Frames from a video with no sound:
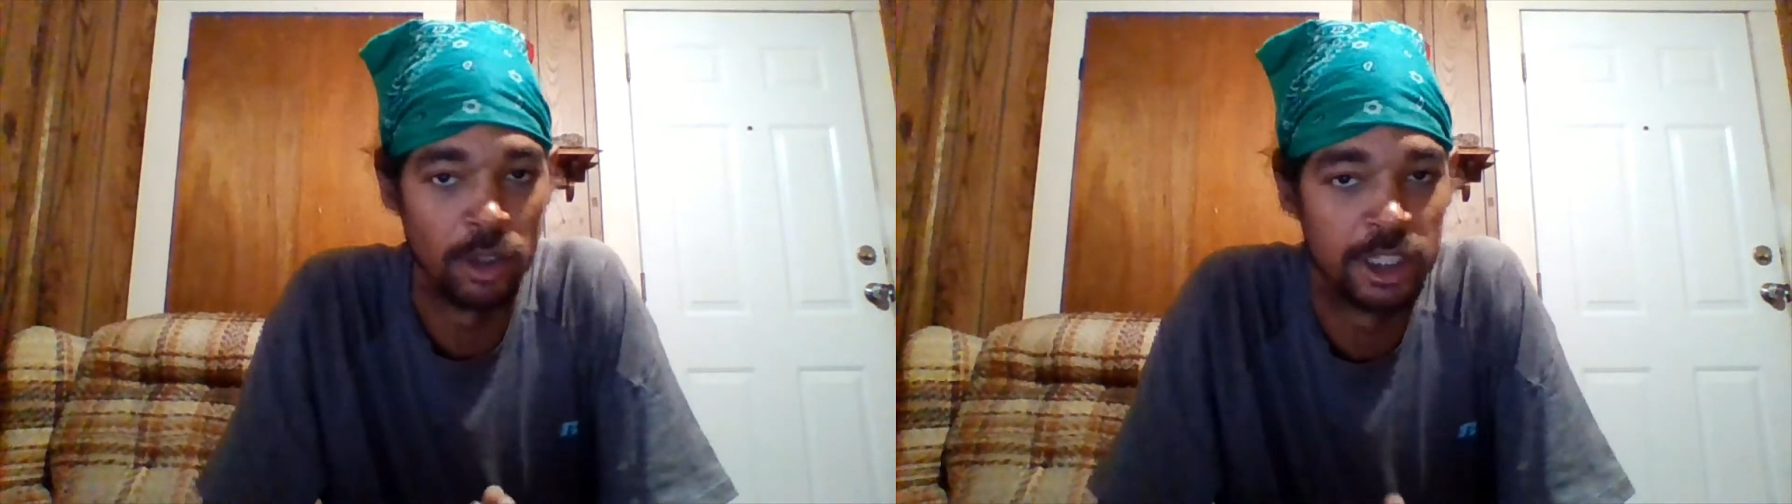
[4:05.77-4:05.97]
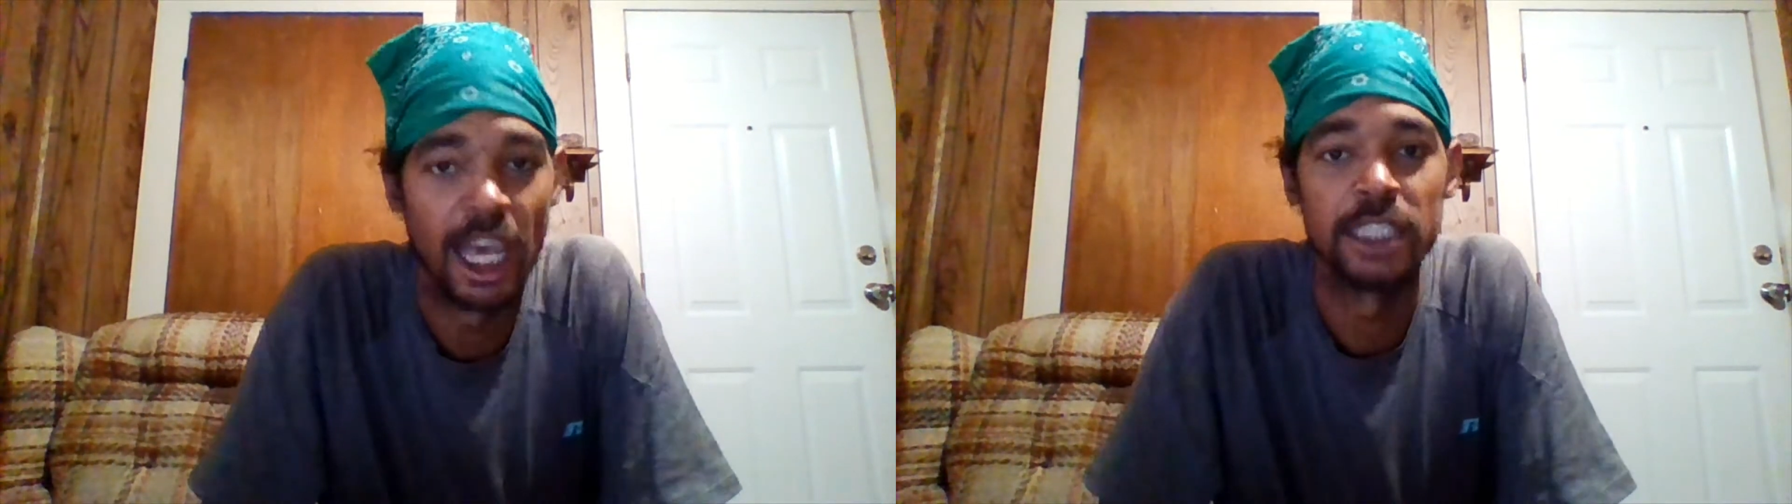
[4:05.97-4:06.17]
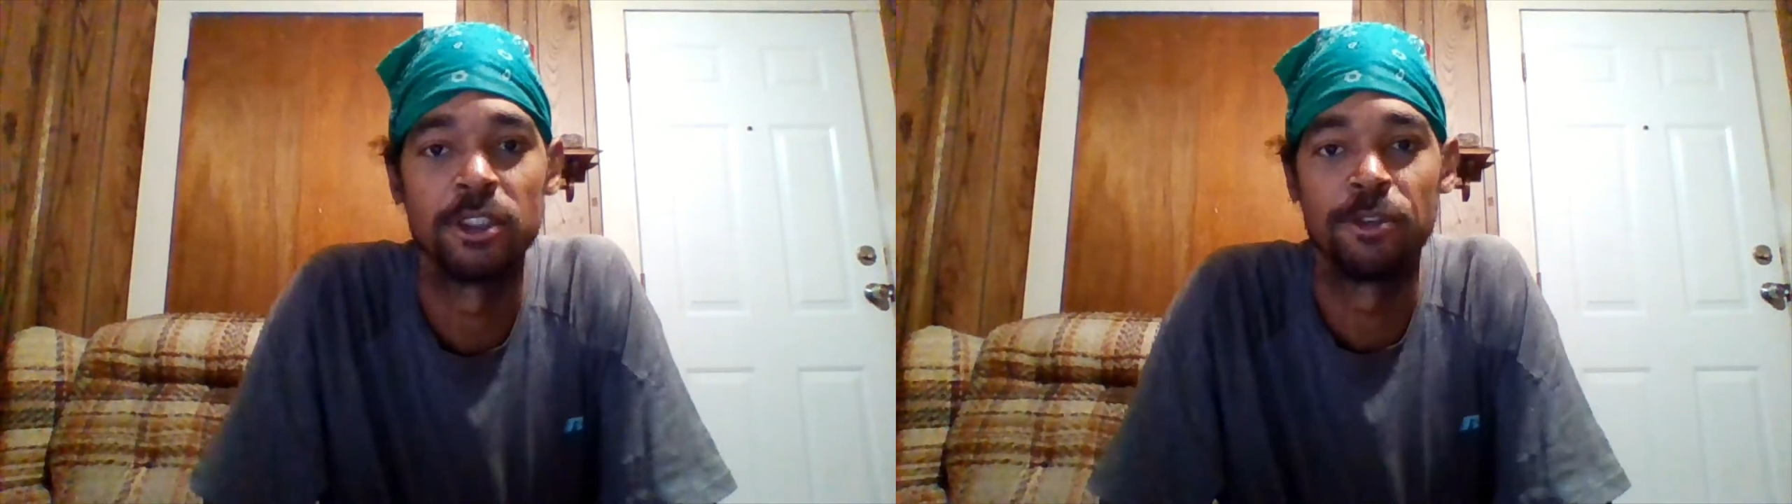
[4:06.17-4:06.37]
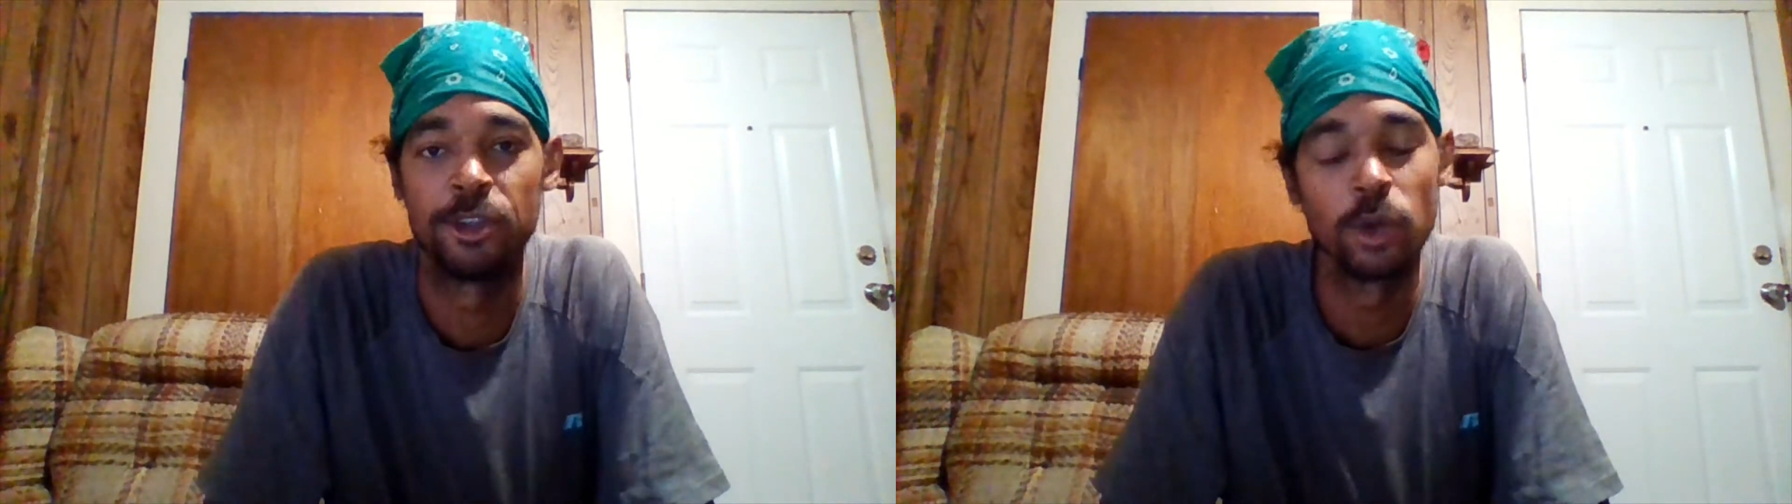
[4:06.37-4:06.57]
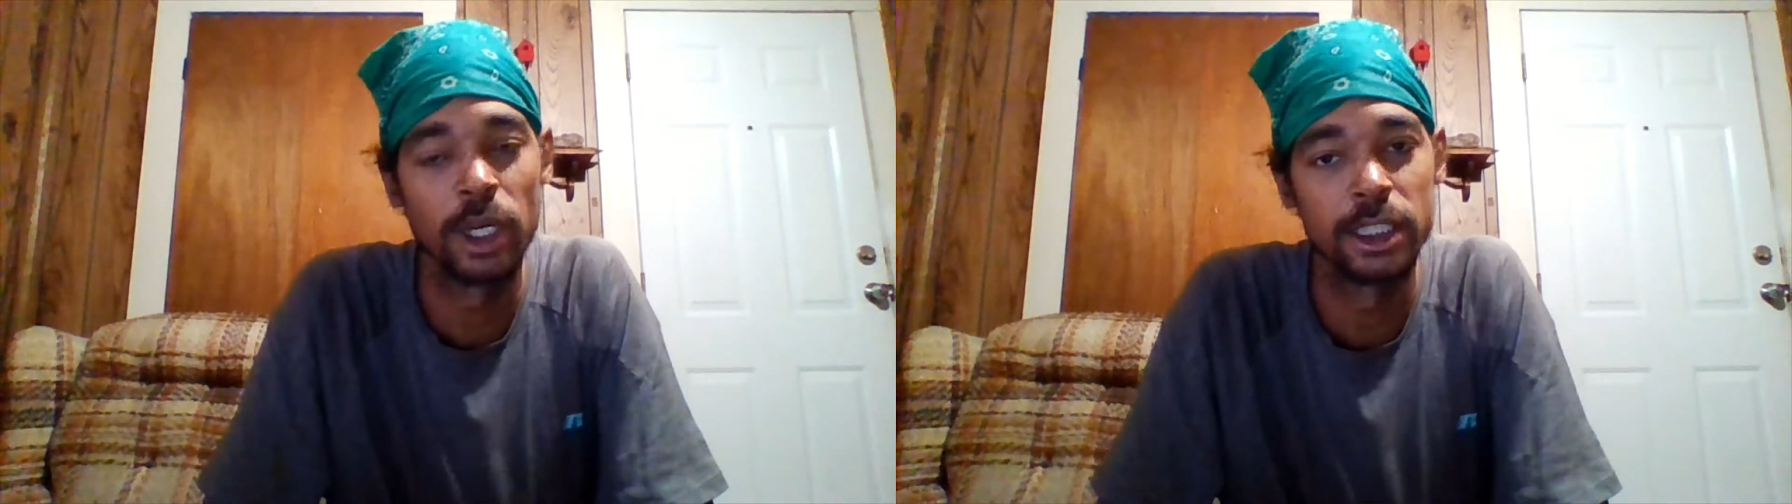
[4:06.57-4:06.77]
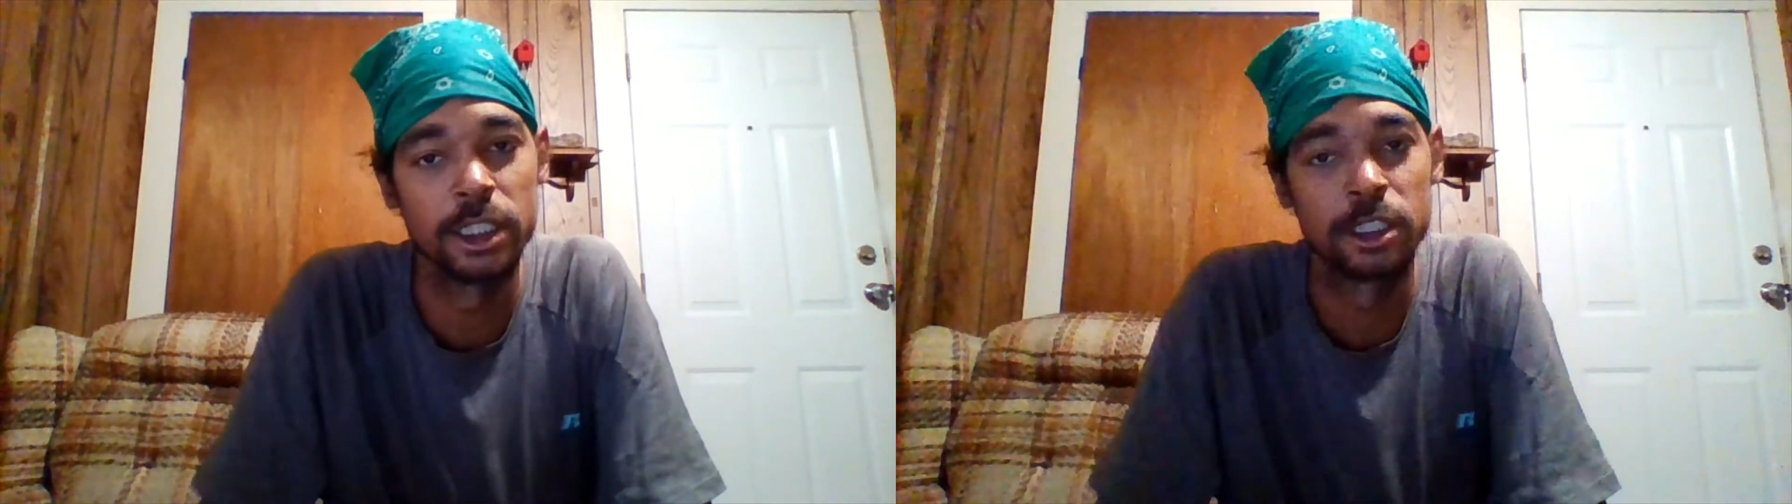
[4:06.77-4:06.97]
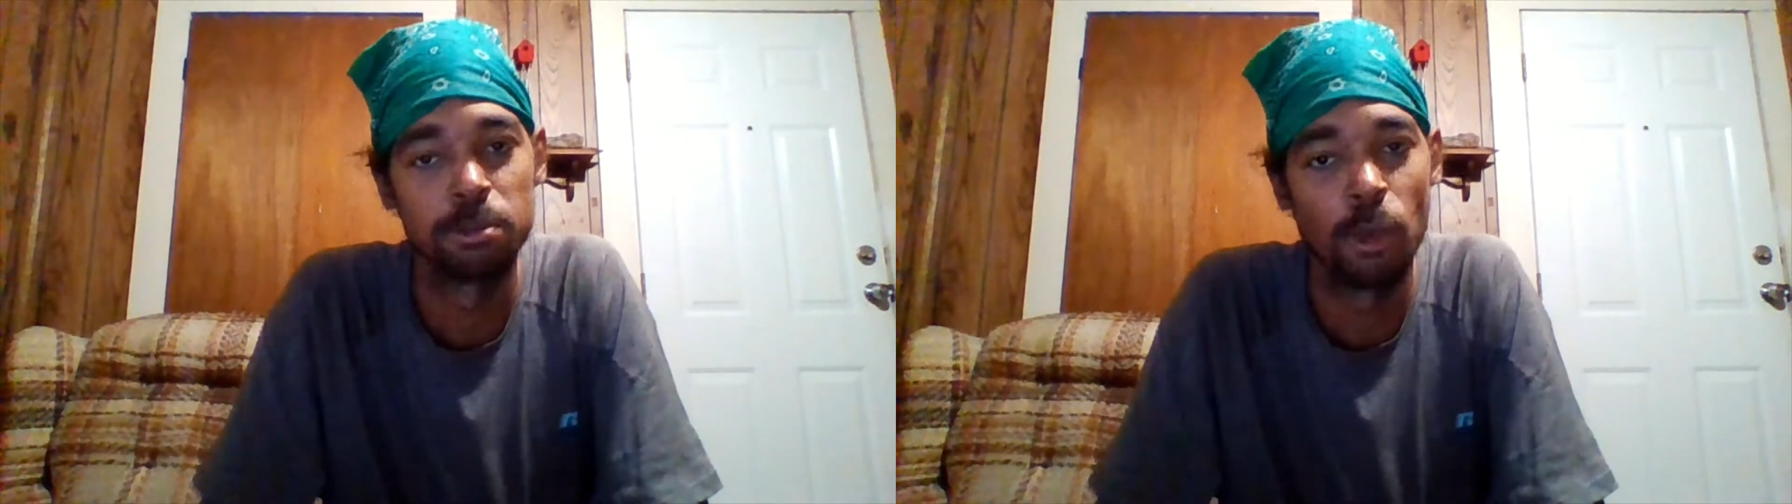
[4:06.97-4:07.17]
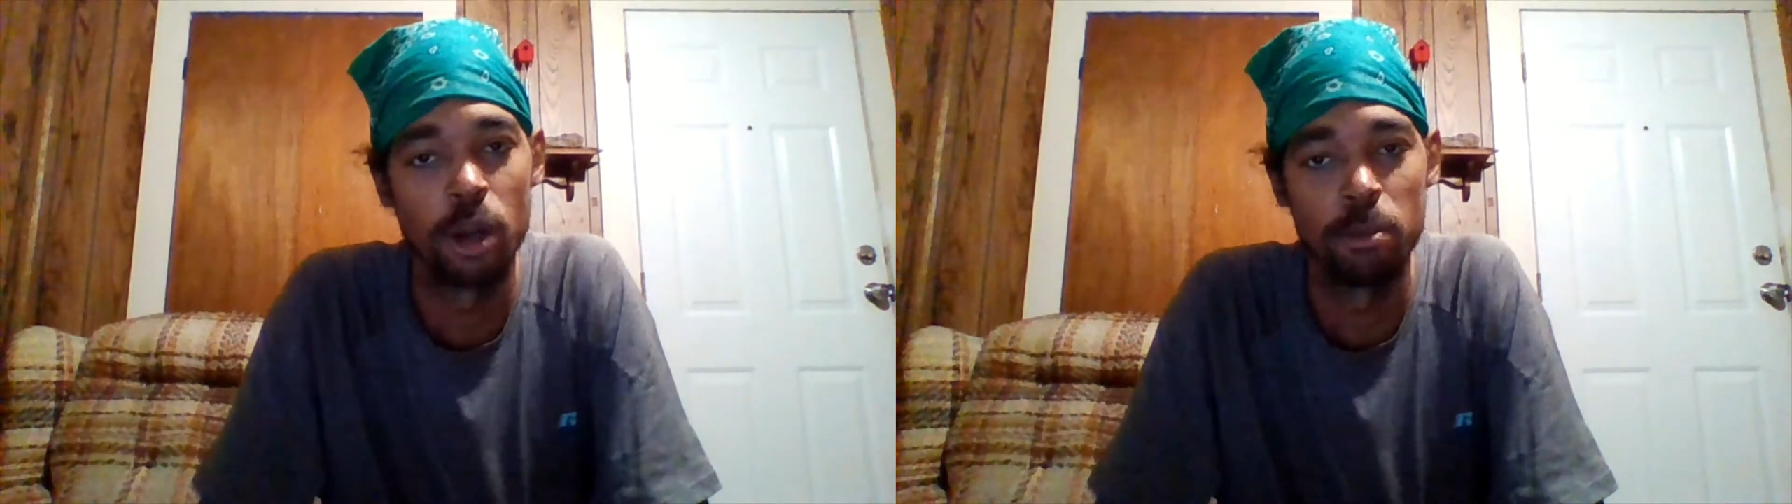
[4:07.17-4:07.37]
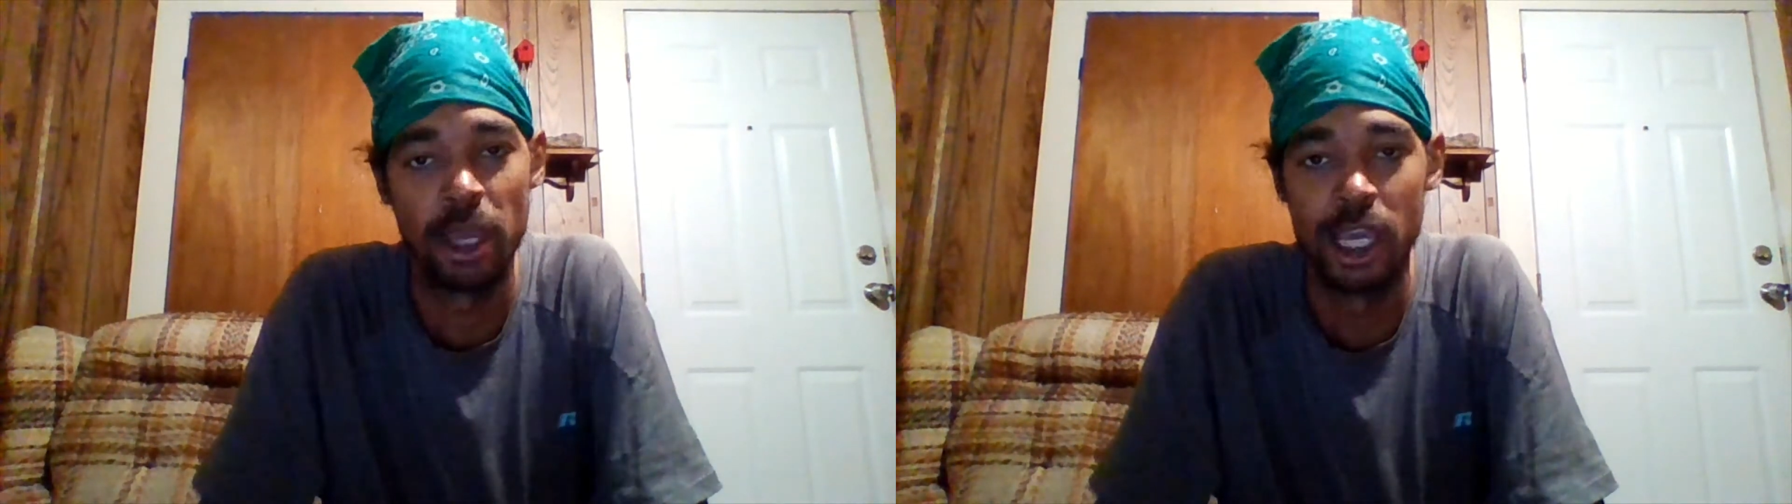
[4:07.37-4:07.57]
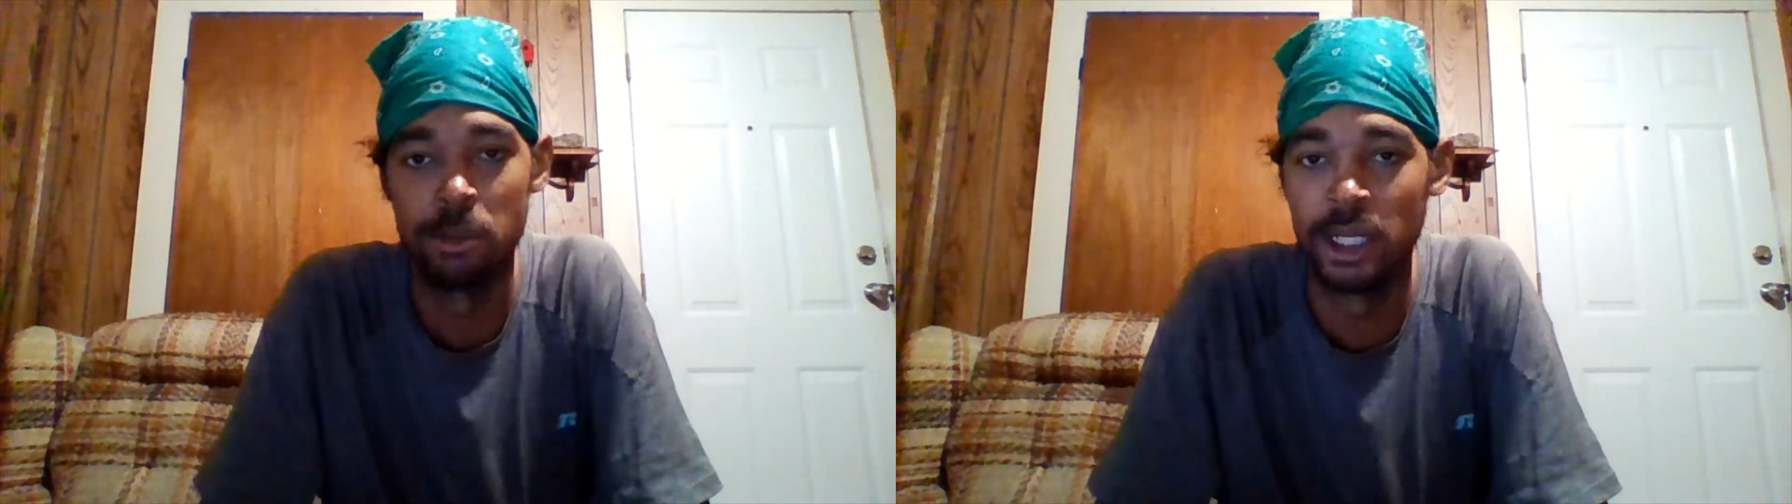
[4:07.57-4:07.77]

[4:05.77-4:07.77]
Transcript: Tyson Fury is a smart man,